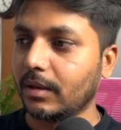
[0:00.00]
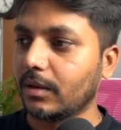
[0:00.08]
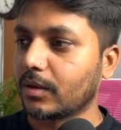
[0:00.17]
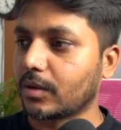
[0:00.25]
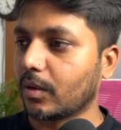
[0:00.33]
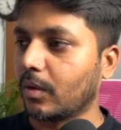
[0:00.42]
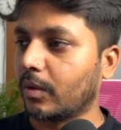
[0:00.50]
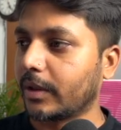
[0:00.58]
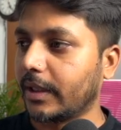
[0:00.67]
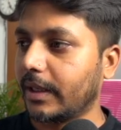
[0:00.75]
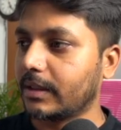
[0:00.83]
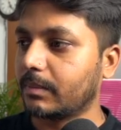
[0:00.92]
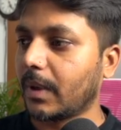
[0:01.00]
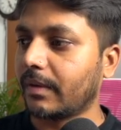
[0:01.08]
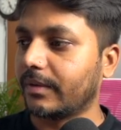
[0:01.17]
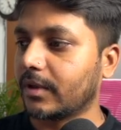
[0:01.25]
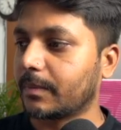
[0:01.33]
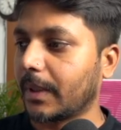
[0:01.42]
So here is my
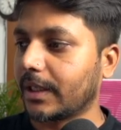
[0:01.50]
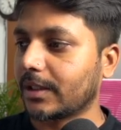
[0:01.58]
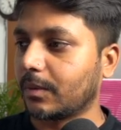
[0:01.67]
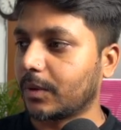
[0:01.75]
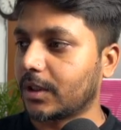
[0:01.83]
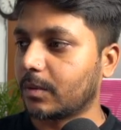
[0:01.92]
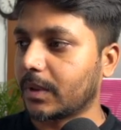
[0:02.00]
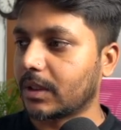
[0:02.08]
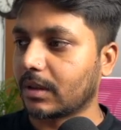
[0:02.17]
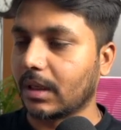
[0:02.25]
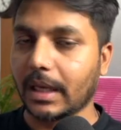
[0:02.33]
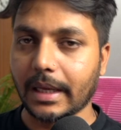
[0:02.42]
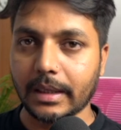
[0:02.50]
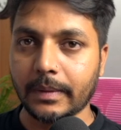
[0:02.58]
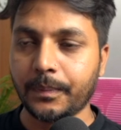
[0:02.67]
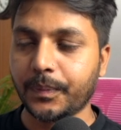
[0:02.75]
first partition, which is basically A.